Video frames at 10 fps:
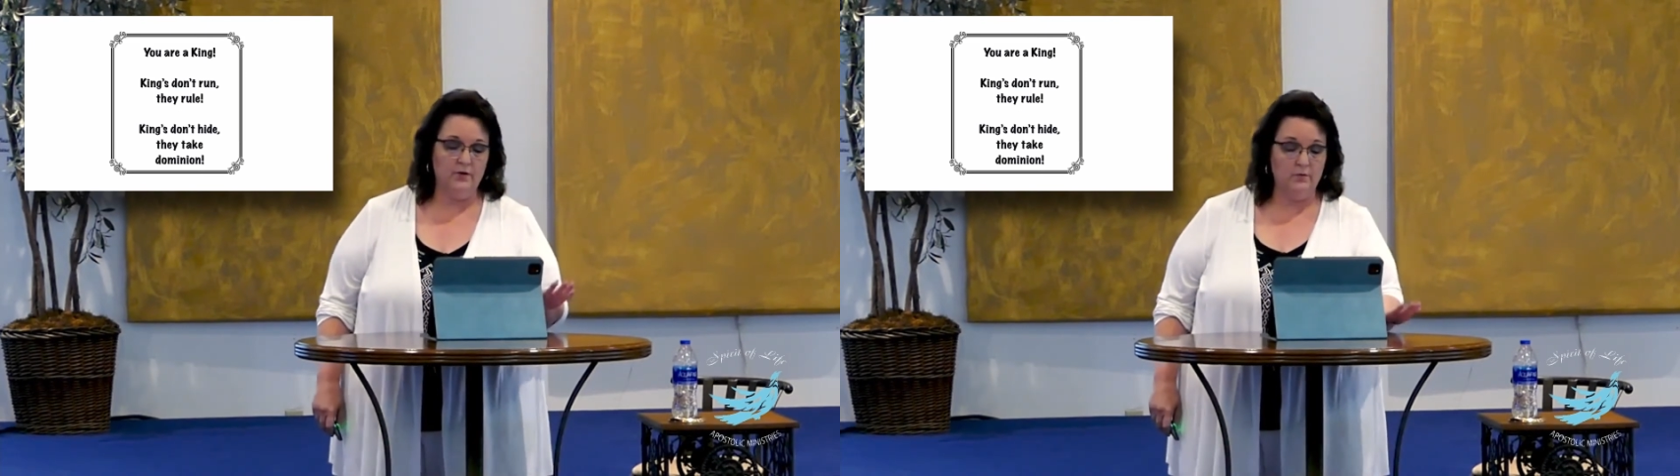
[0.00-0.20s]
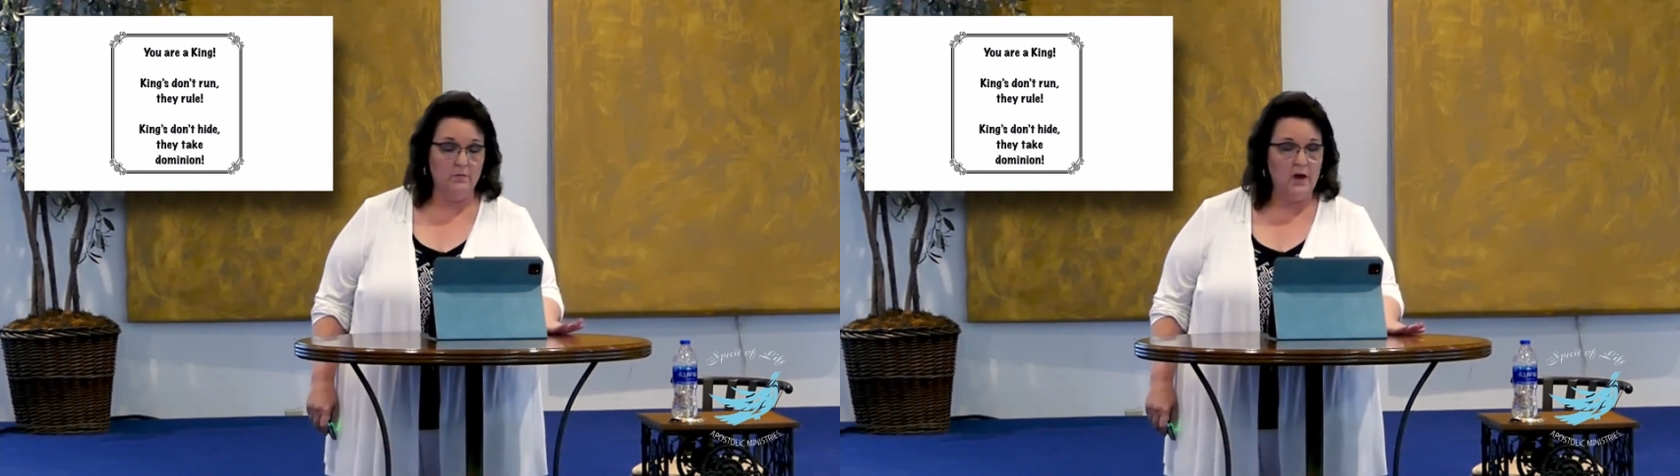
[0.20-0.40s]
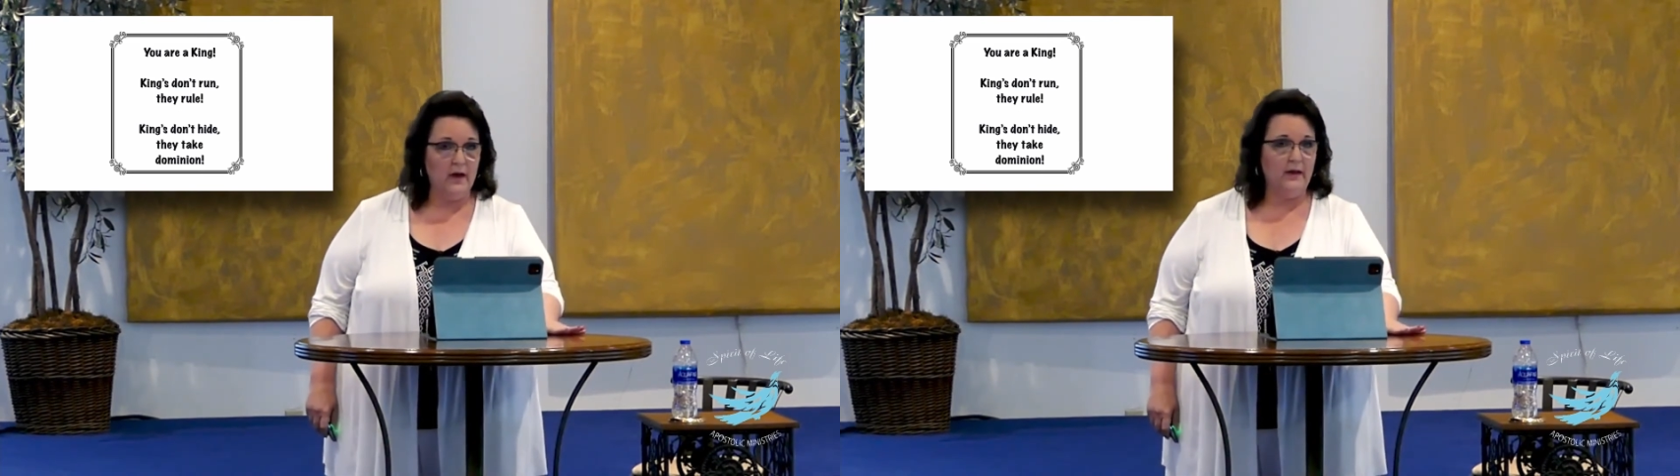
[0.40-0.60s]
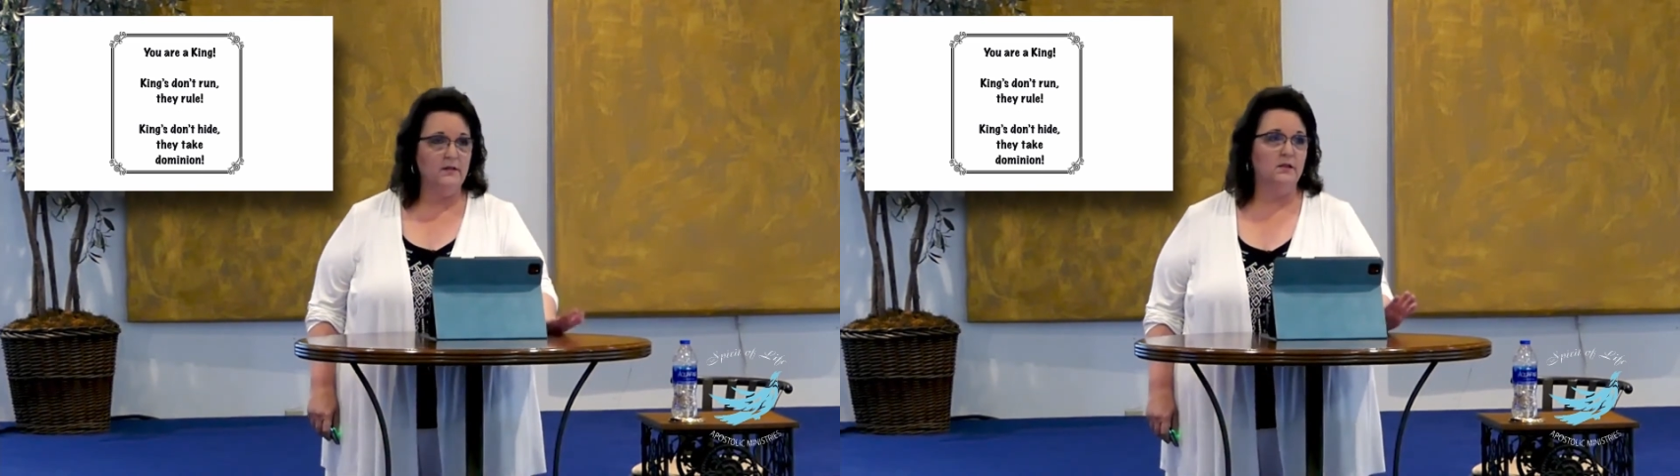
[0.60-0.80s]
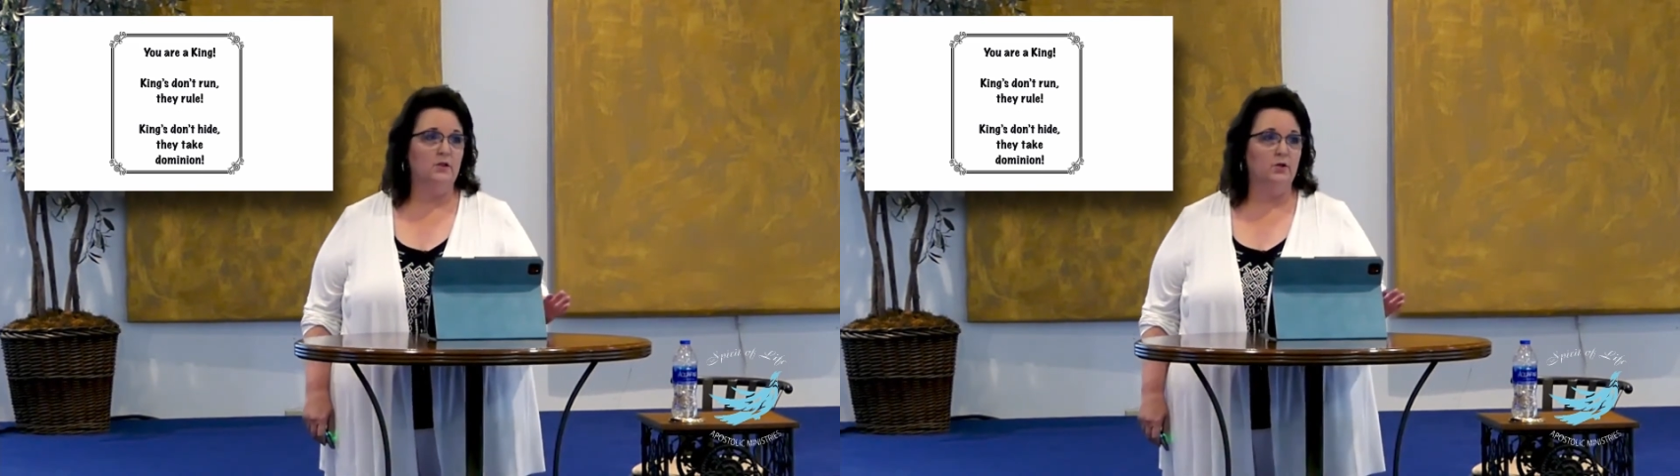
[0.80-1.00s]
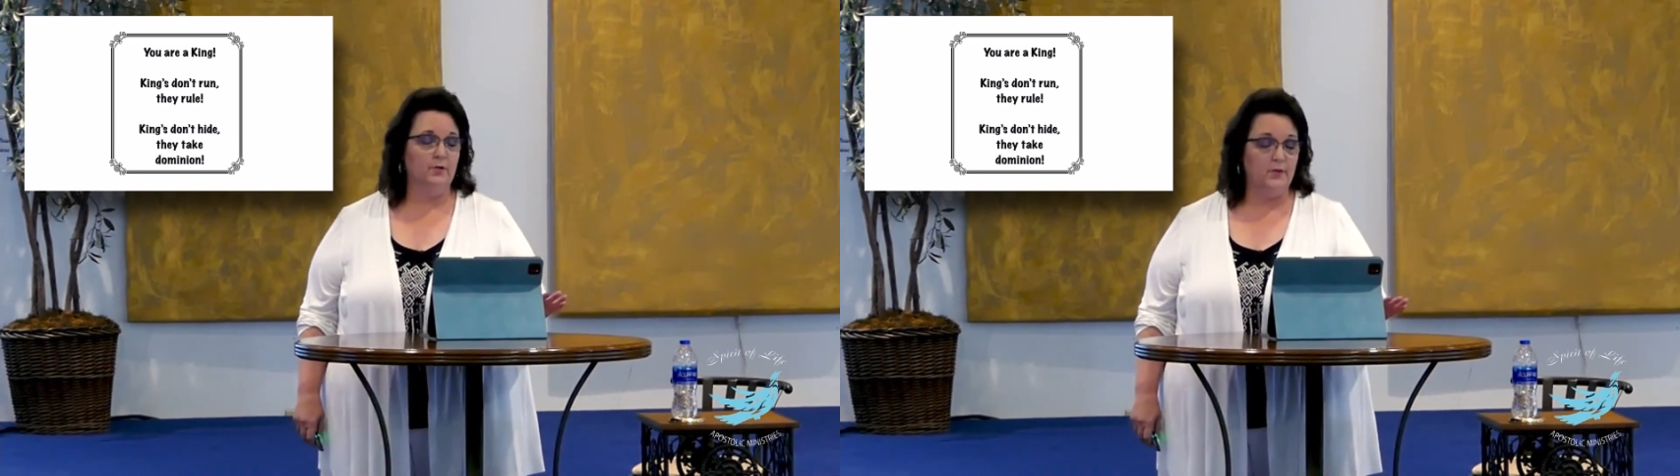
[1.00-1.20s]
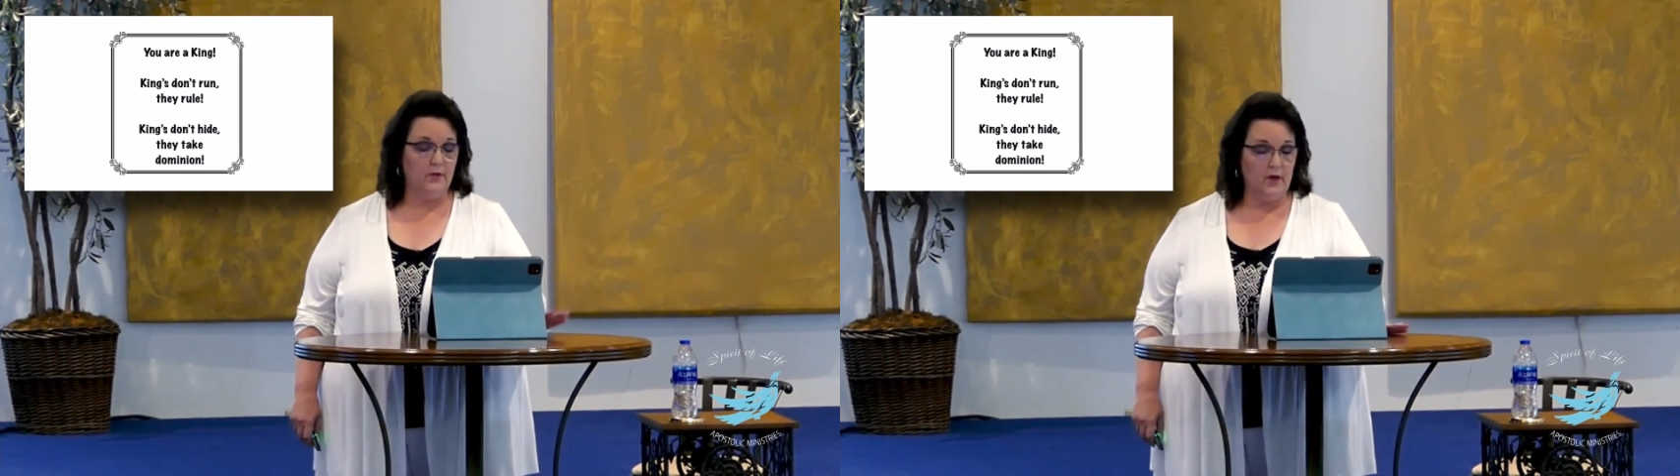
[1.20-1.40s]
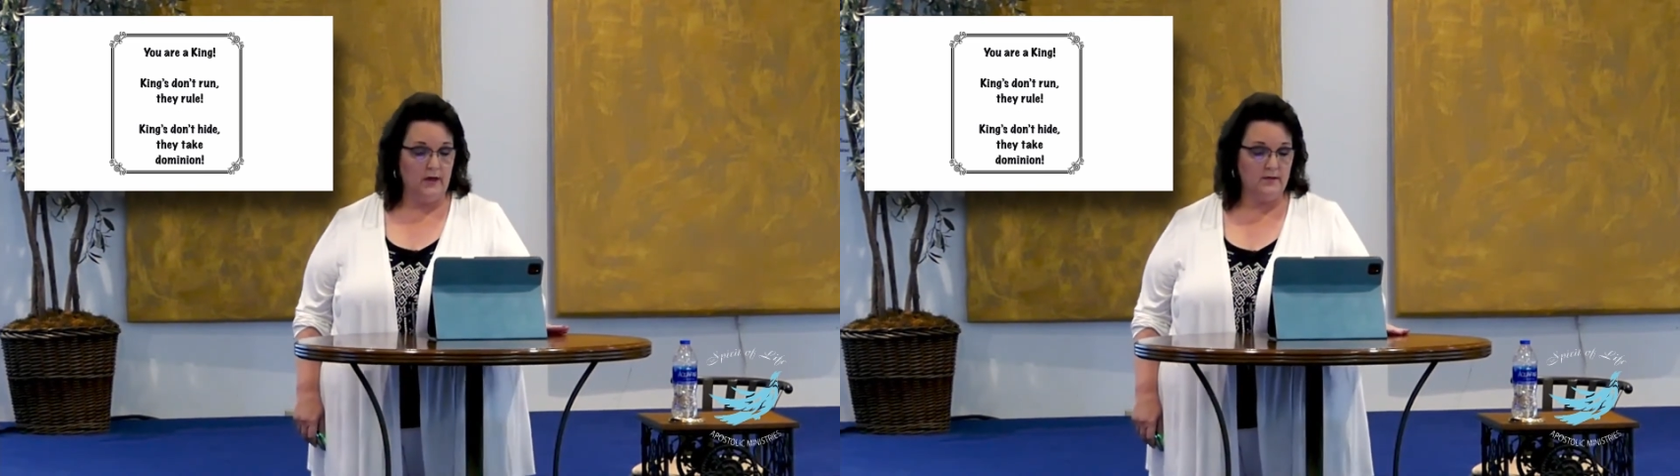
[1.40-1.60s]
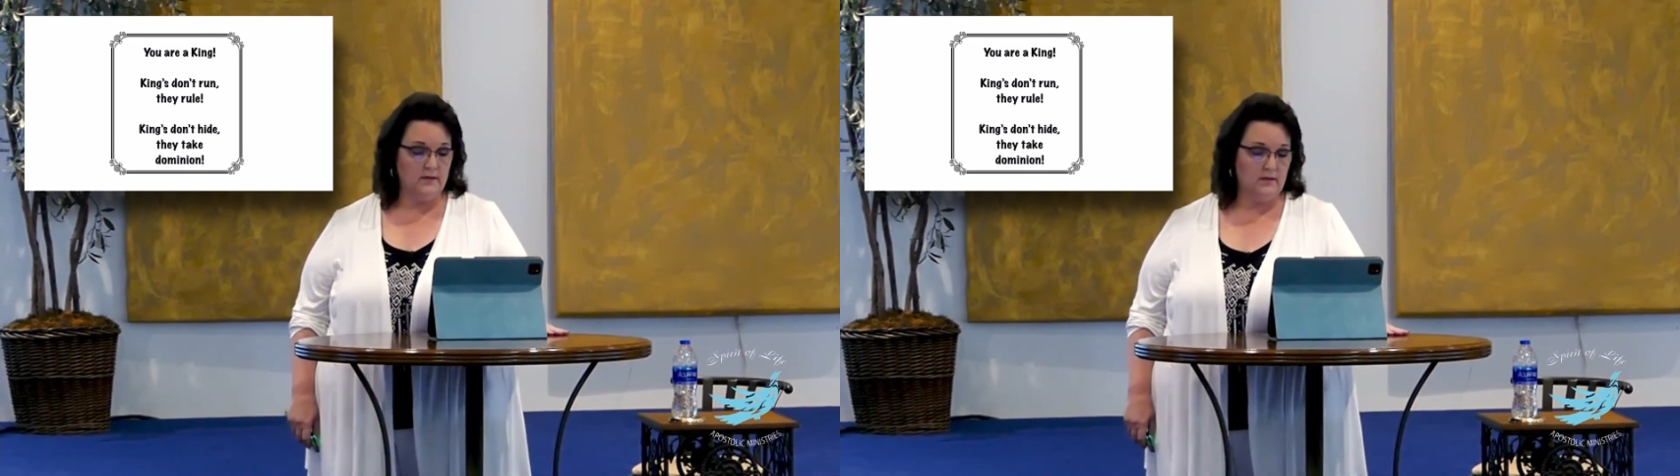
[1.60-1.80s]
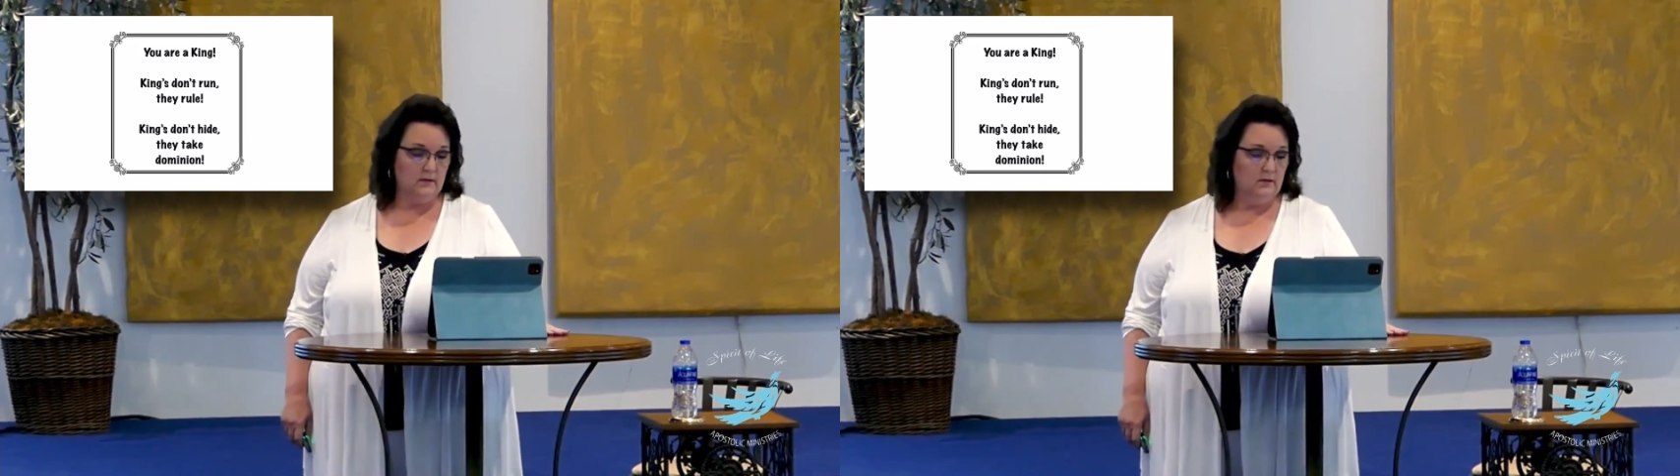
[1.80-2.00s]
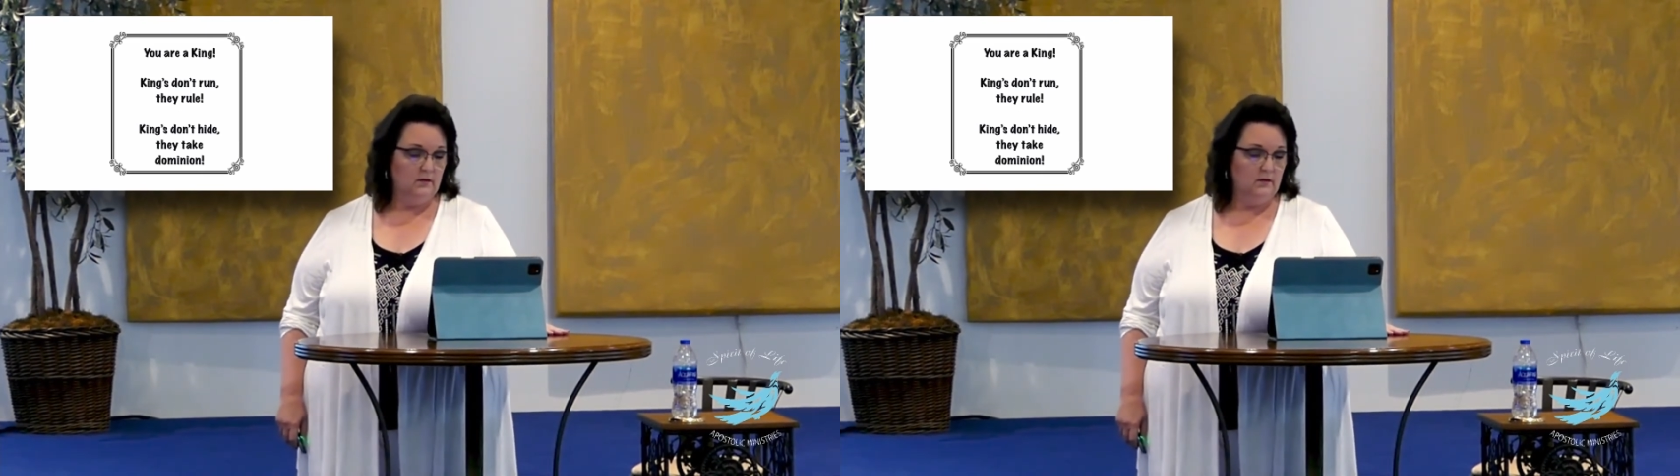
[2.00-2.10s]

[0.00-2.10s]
your mind, your thoughts,